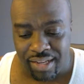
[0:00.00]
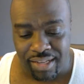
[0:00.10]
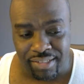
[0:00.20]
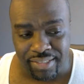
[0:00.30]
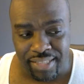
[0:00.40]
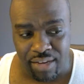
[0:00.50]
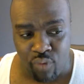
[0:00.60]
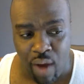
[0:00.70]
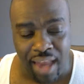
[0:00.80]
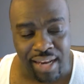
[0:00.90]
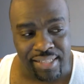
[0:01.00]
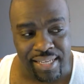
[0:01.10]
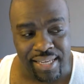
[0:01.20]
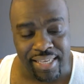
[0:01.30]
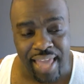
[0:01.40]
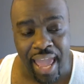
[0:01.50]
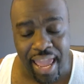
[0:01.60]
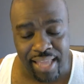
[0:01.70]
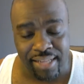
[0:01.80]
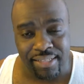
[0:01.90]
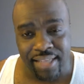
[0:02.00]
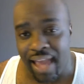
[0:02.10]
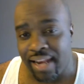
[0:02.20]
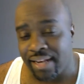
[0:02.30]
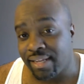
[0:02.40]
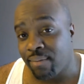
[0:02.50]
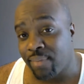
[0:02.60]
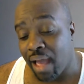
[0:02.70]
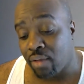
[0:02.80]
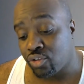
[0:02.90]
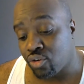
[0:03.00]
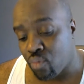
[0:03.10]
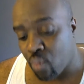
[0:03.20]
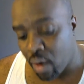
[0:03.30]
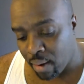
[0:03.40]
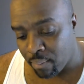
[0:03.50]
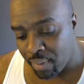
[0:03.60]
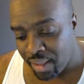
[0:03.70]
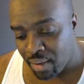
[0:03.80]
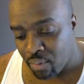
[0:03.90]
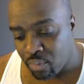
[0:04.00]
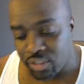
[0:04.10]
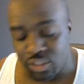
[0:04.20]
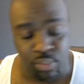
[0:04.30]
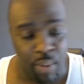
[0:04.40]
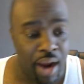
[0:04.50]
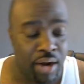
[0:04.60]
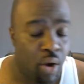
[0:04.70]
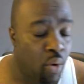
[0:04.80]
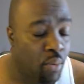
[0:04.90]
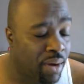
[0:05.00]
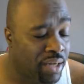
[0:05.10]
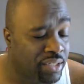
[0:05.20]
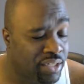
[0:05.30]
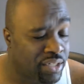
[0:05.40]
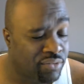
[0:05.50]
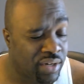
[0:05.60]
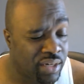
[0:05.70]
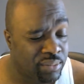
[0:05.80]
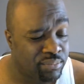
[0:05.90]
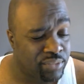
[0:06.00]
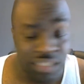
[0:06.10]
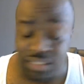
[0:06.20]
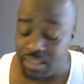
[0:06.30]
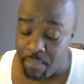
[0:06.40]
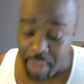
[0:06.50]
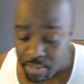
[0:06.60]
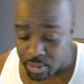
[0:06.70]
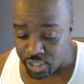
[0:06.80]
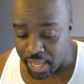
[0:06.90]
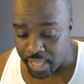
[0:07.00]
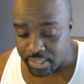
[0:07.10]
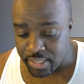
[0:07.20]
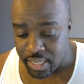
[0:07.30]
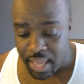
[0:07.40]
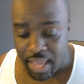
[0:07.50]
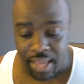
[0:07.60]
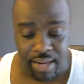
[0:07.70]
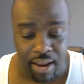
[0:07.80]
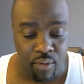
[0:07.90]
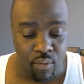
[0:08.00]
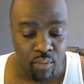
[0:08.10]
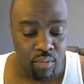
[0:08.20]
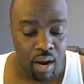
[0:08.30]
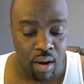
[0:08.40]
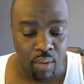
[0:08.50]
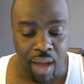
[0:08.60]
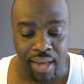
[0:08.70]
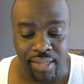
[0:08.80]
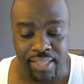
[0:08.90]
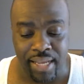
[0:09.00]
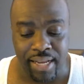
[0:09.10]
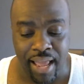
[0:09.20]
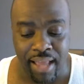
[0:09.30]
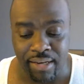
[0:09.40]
Seth Rollins and Kane decided to come down to the ramp, which inspired a whole bunch of Justin Bieber chants. Then Rollins said that